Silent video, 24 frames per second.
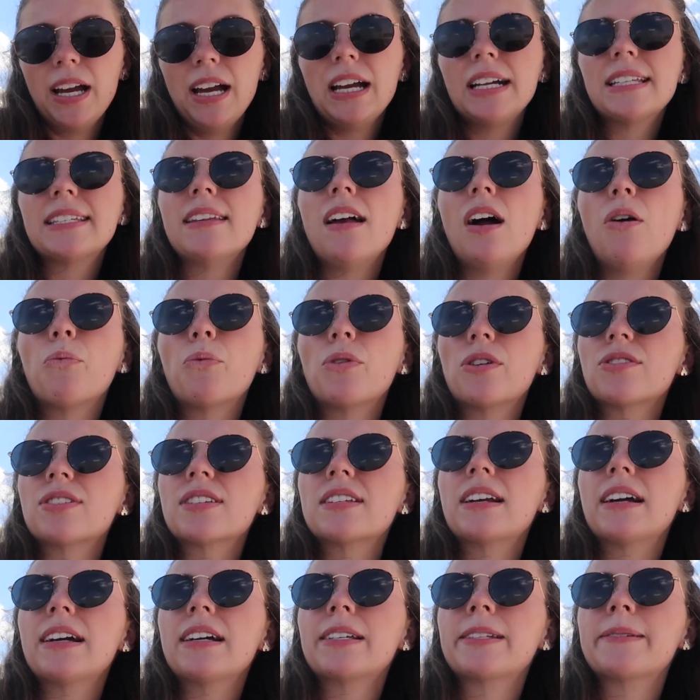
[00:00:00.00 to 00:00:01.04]
it's not worse
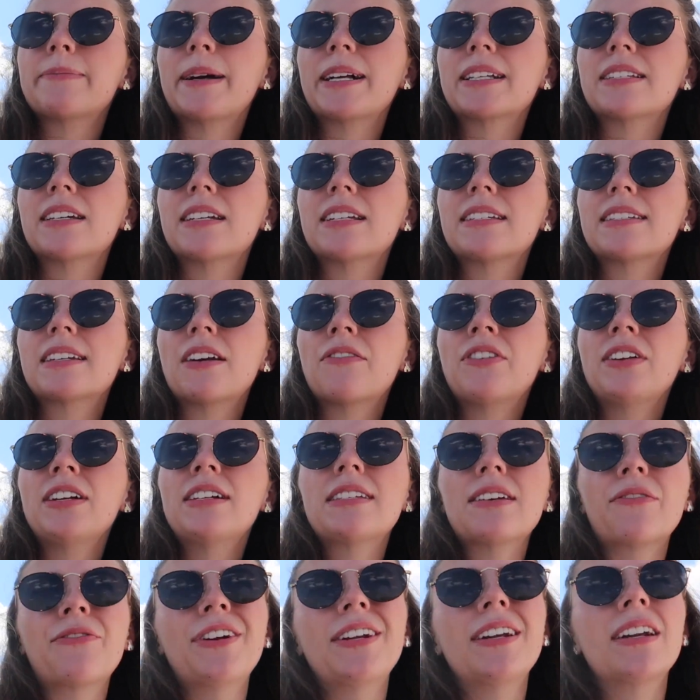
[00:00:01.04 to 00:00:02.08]
than I expected. It's definitely
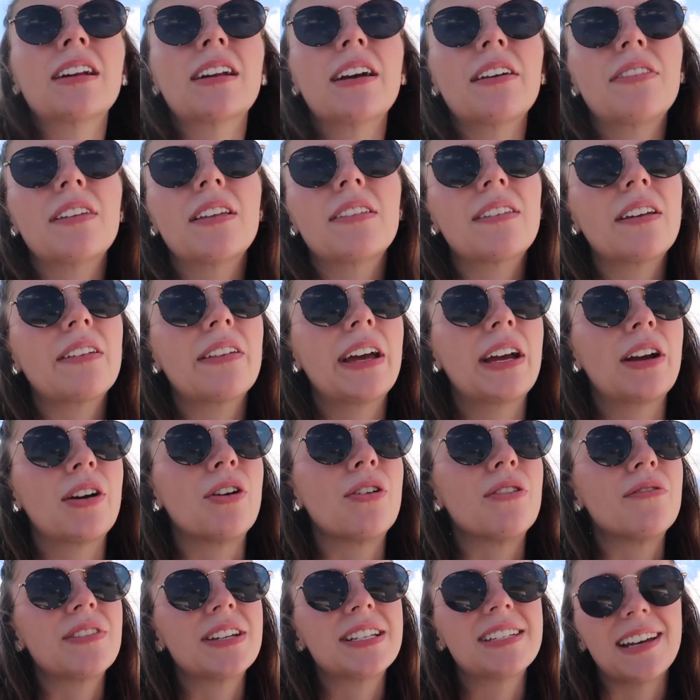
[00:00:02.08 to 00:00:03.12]
different. And I think that like
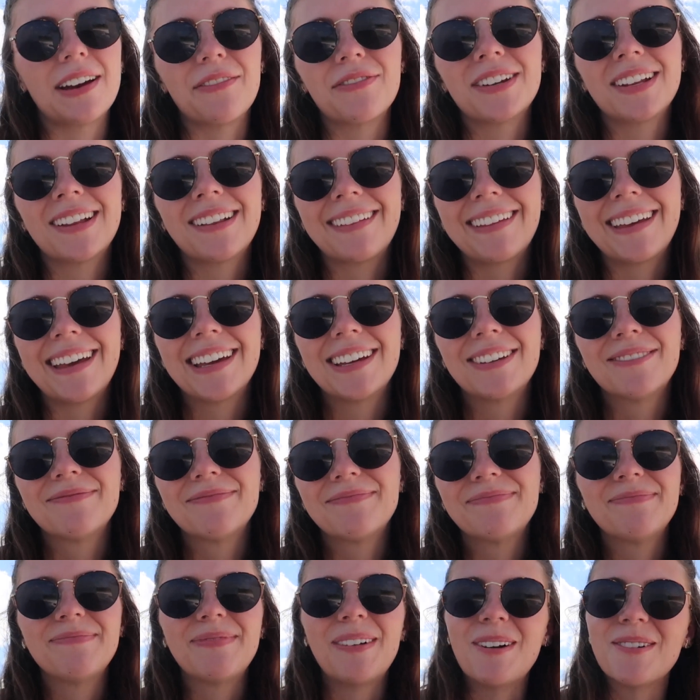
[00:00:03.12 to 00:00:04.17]
COVID definitely
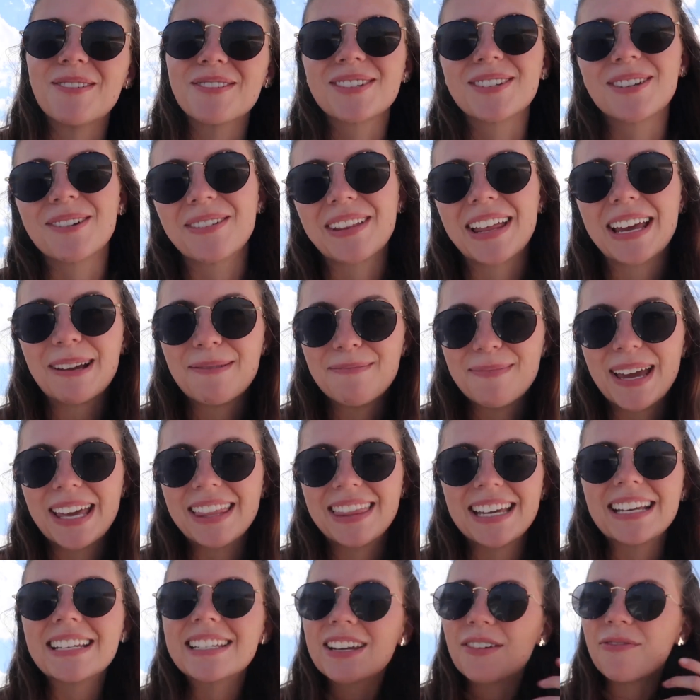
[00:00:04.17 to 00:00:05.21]
also like made
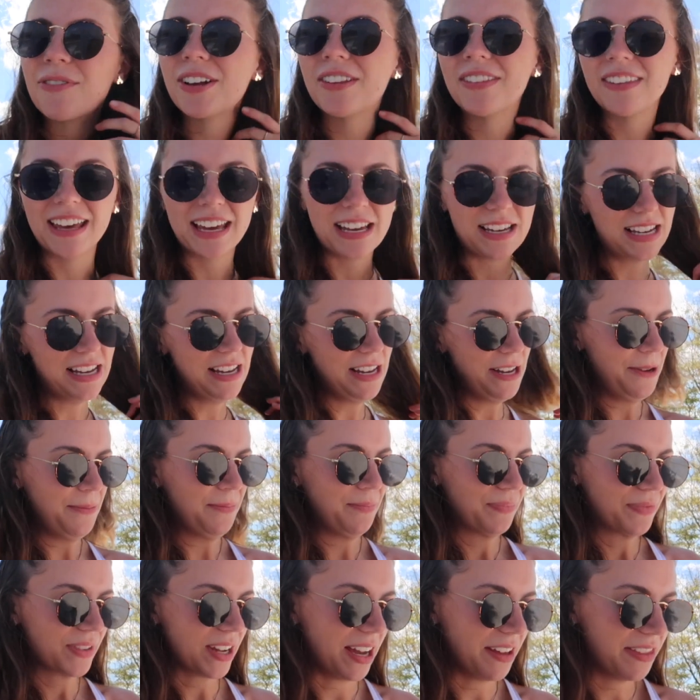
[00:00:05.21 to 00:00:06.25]
things different. Like
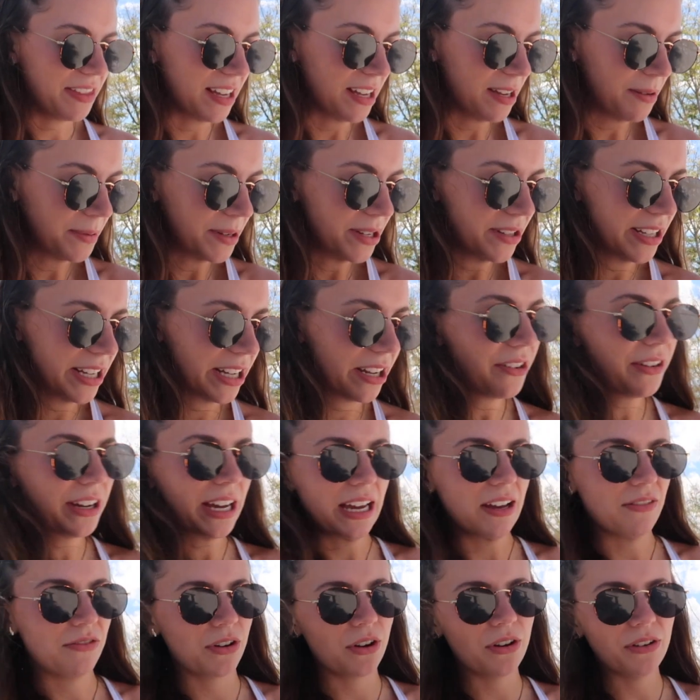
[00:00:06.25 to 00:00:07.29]
I think about like,
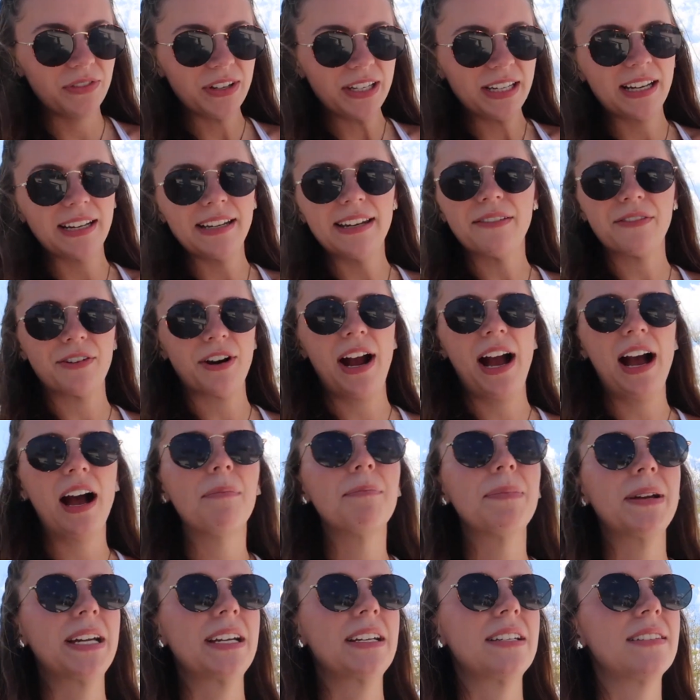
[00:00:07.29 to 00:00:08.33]
okay, if COVID had never
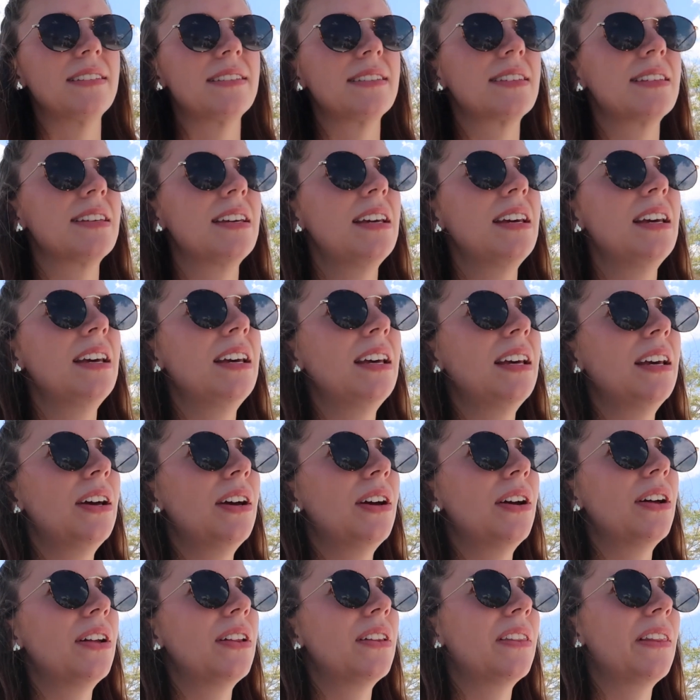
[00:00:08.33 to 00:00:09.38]
happened,
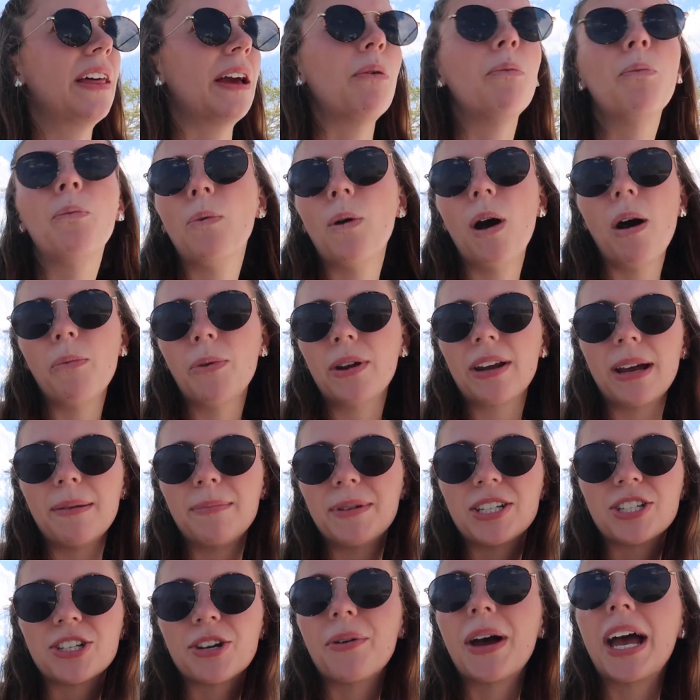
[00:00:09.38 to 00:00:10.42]
like what would I
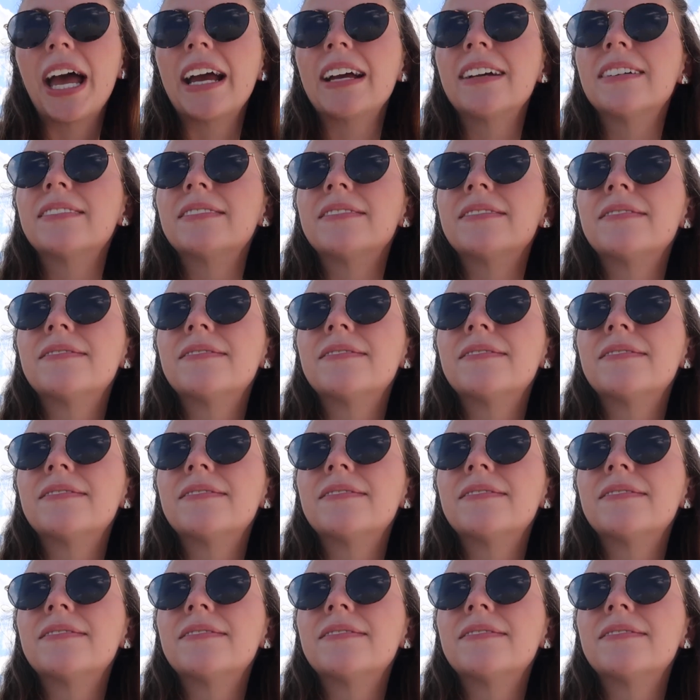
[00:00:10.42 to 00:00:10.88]
be doing?